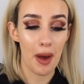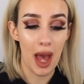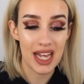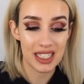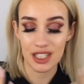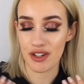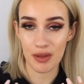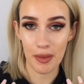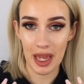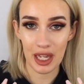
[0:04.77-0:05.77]
Excuse
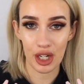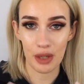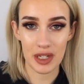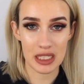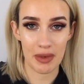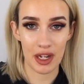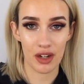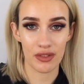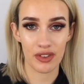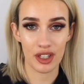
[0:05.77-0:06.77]
my makeup, it's been
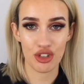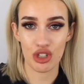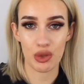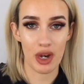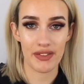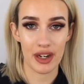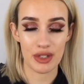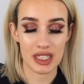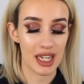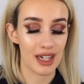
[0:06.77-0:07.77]
on for literally 12
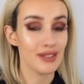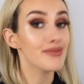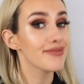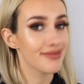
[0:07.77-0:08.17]
hours now.